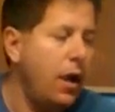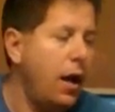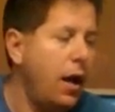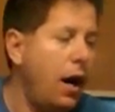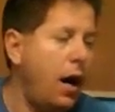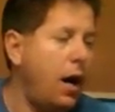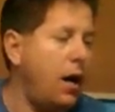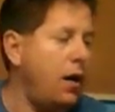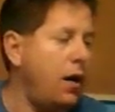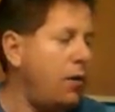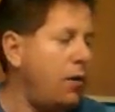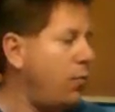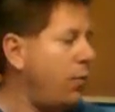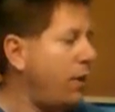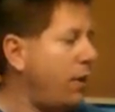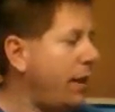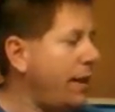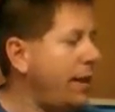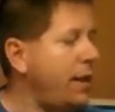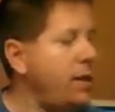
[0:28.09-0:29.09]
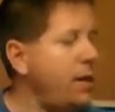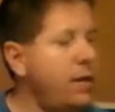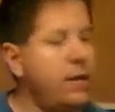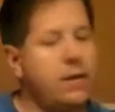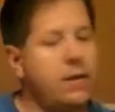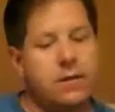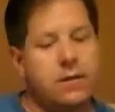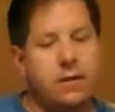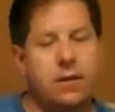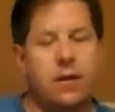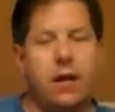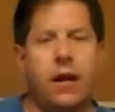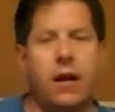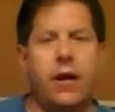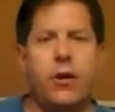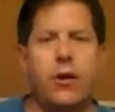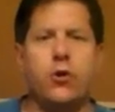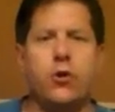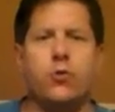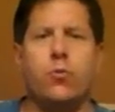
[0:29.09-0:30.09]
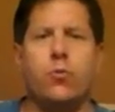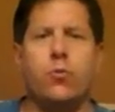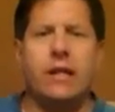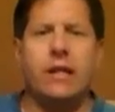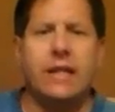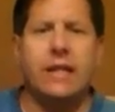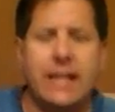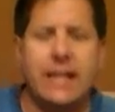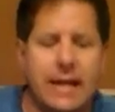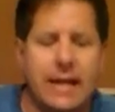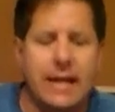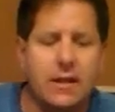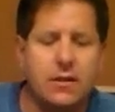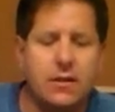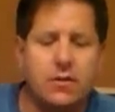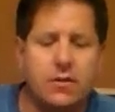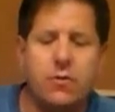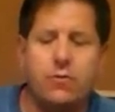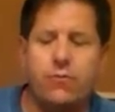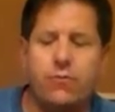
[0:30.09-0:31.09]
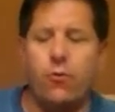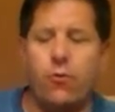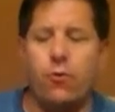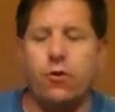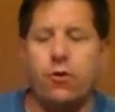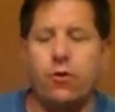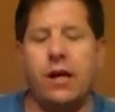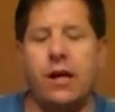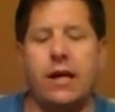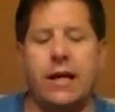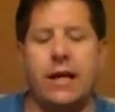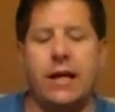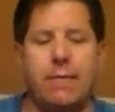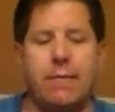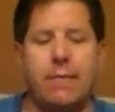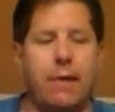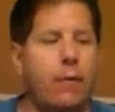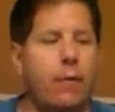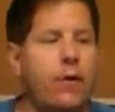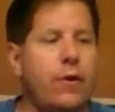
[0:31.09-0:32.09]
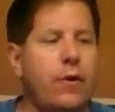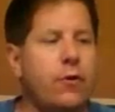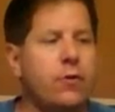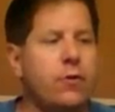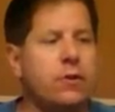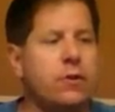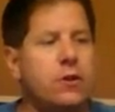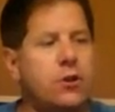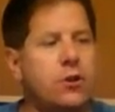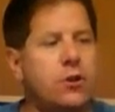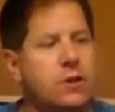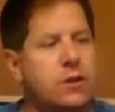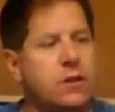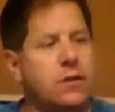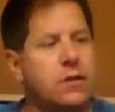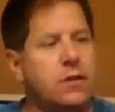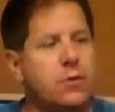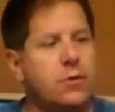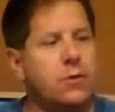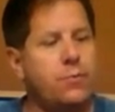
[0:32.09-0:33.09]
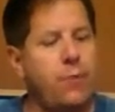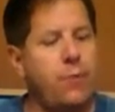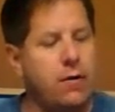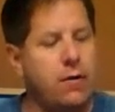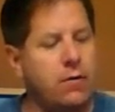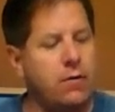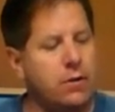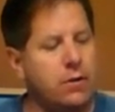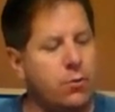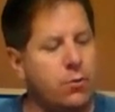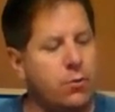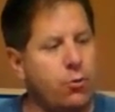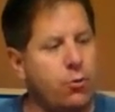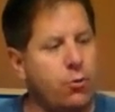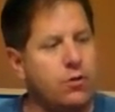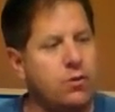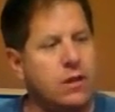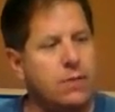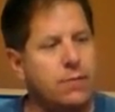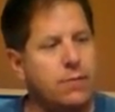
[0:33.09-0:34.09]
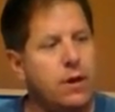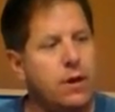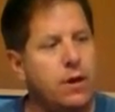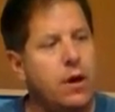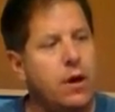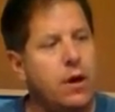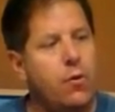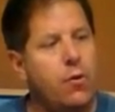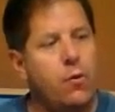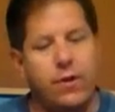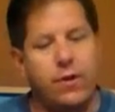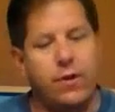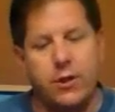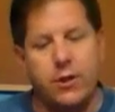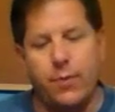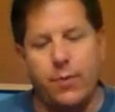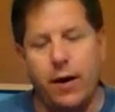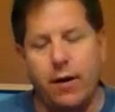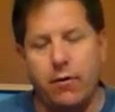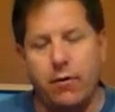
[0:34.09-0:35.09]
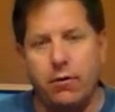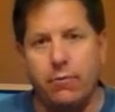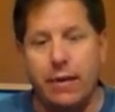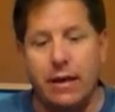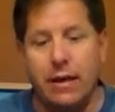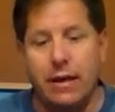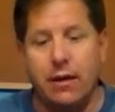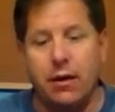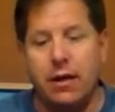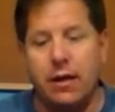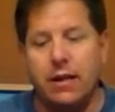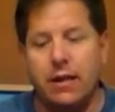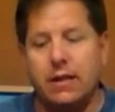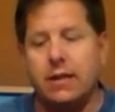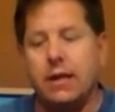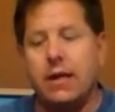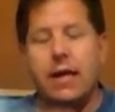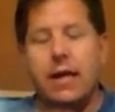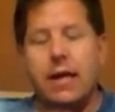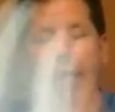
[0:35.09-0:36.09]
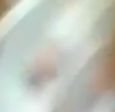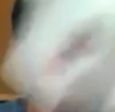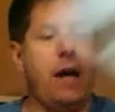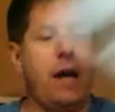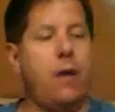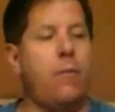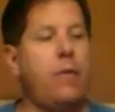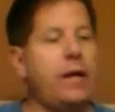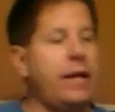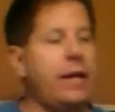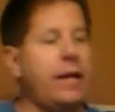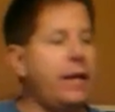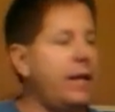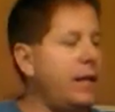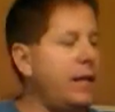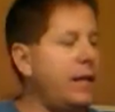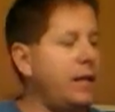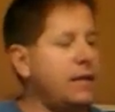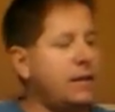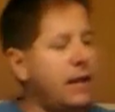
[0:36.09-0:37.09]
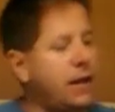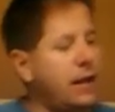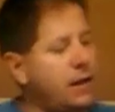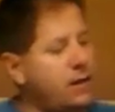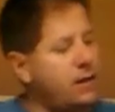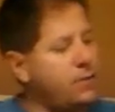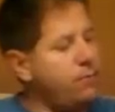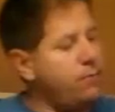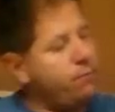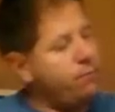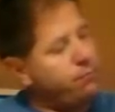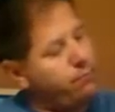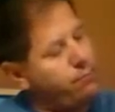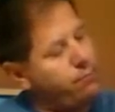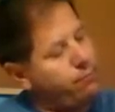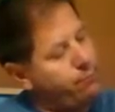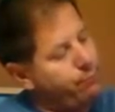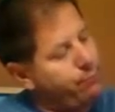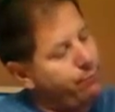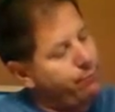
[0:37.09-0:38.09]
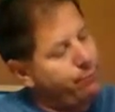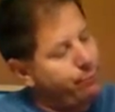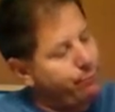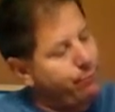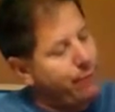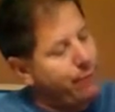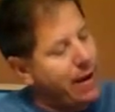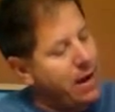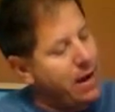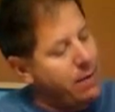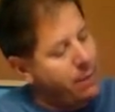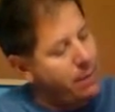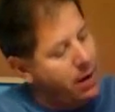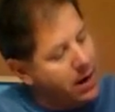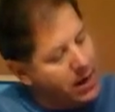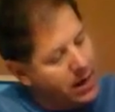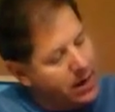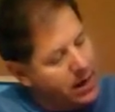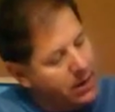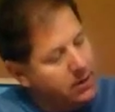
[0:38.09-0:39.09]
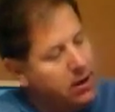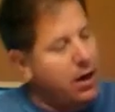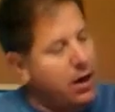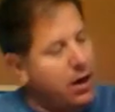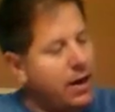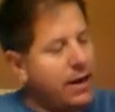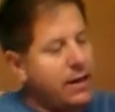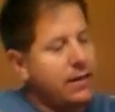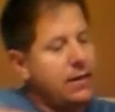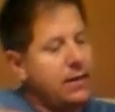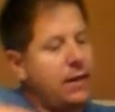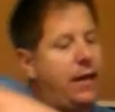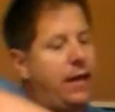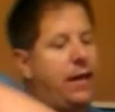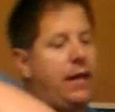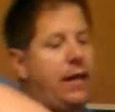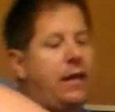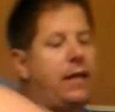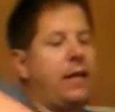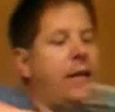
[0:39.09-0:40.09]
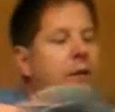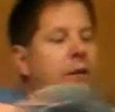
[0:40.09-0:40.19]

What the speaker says: What I did is I used one of these for cutting out my windows. It's just a spiral, it's a rotozip with a spiral bit on it. And what I did is I made my lines, and then I